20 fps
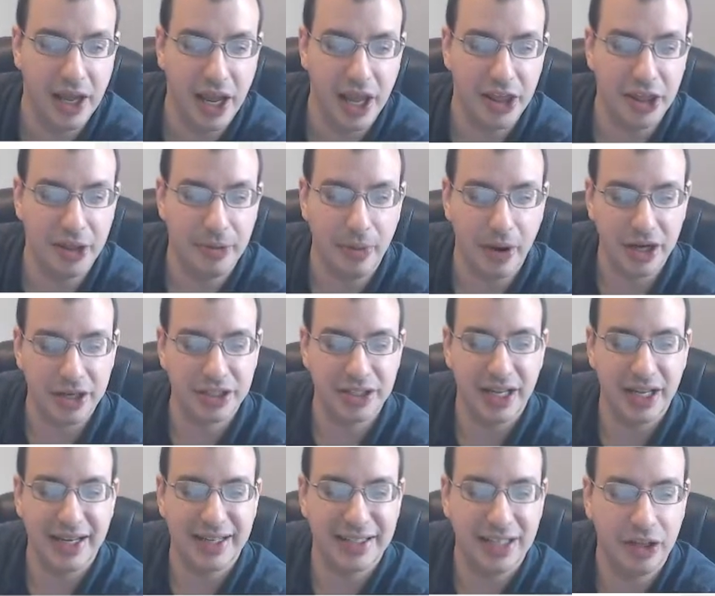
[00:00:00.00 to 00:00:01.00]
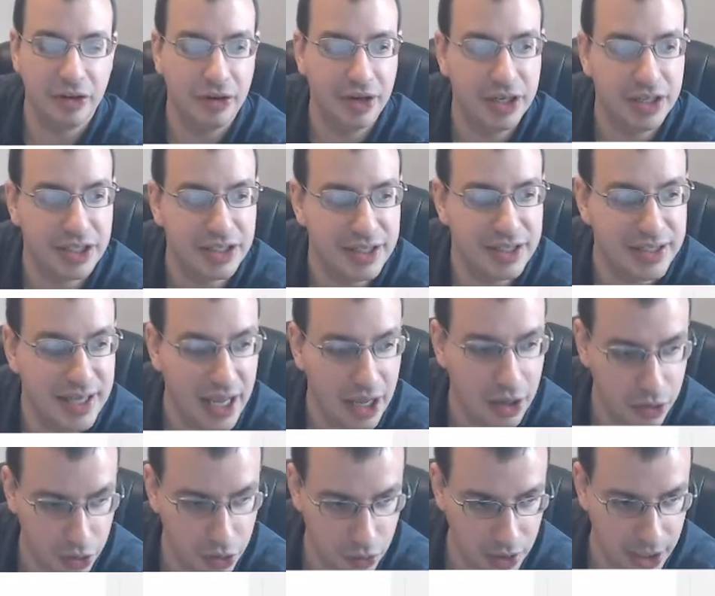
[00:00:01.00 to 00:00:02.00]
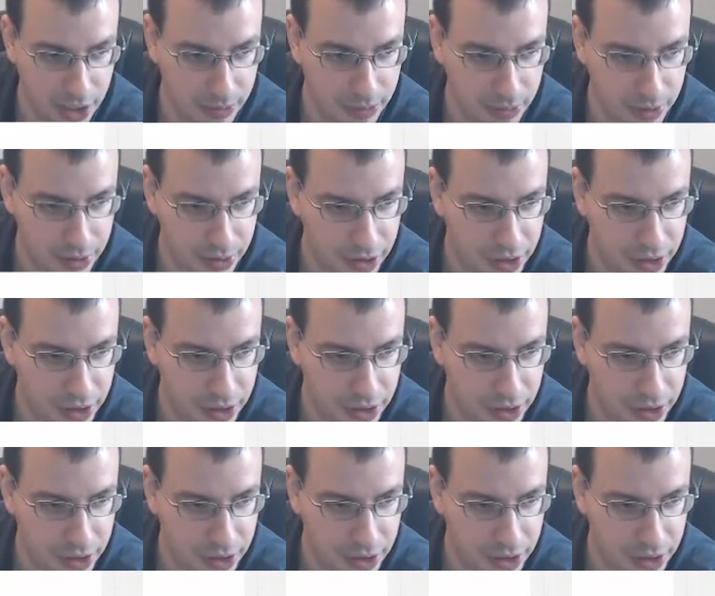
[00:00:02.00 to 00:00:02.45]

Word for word: and the box accelerates down the ramp.